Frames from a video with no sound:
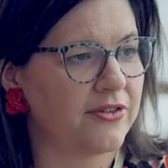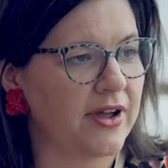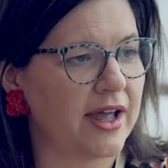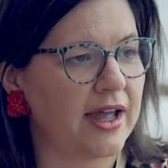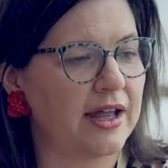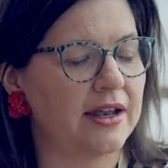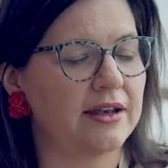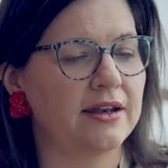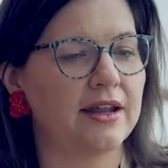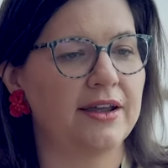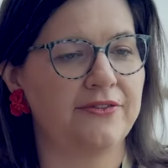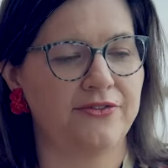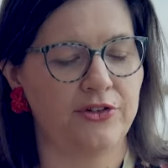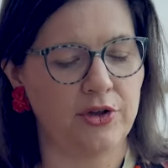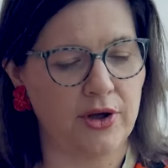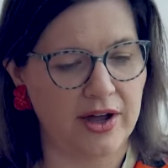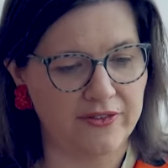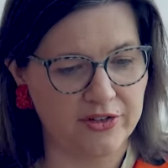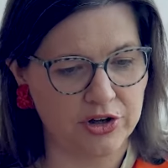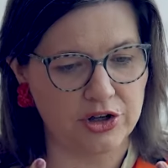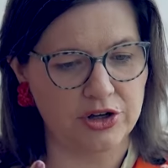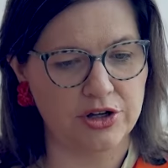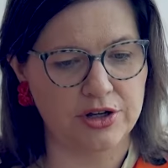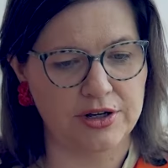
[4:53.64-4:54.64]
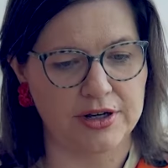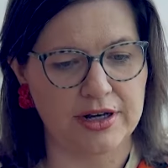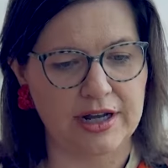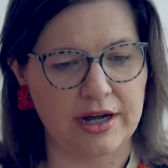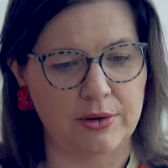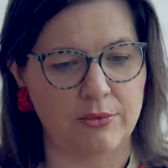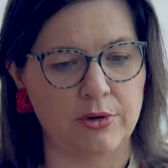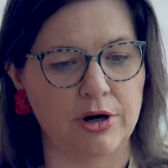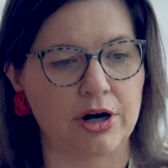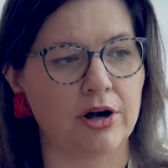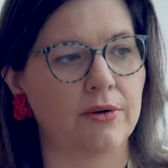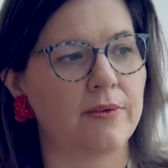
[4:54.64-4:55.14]
and if you have a good
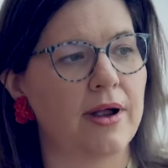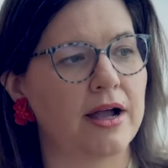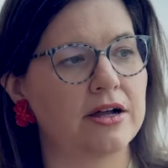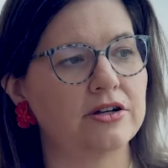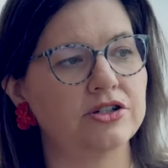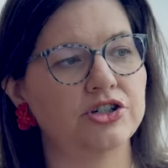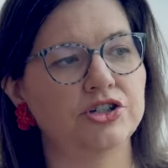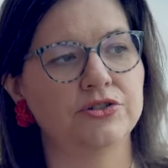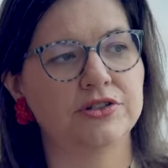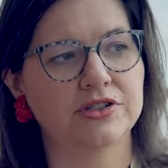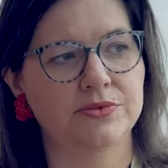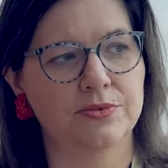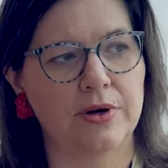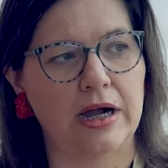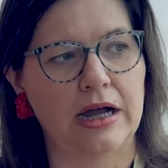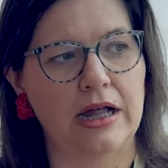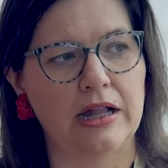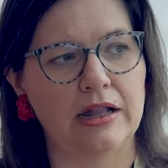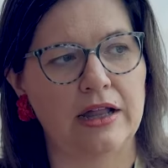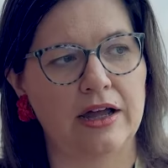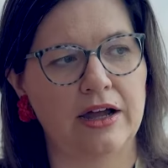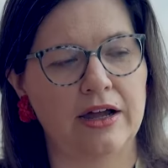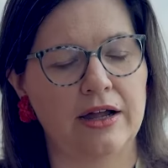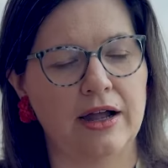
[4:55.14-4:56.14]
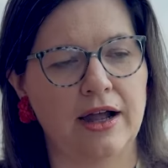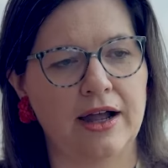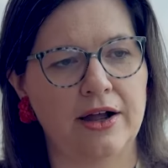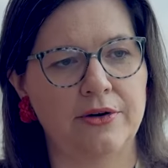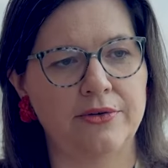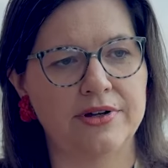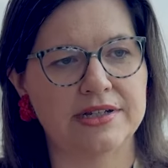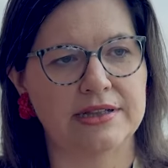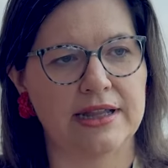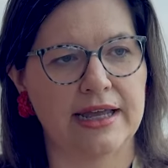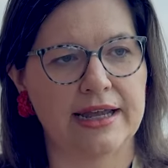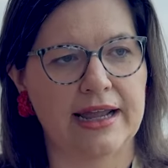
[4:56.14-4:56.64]
network around you as well, I
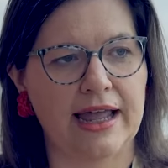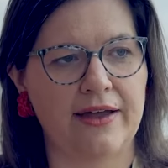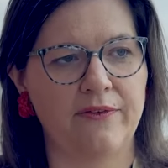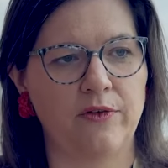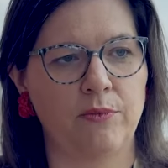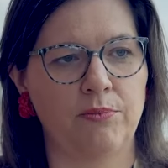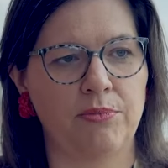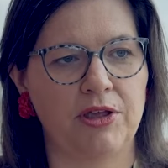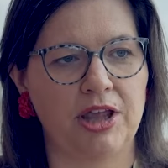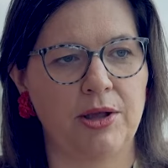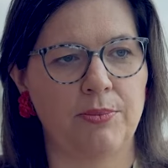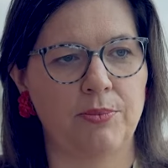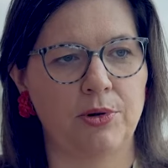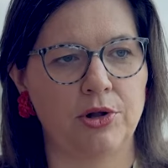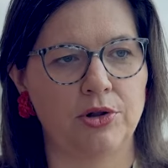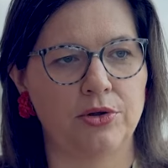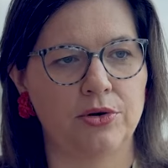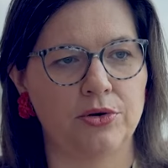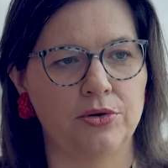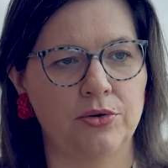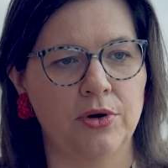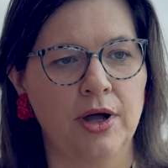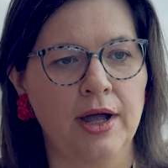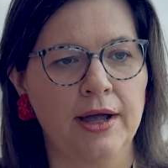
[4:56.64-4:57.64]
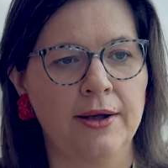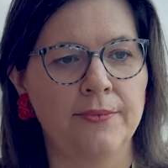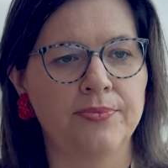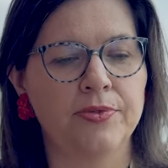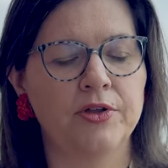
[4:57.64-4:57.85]
always like having people who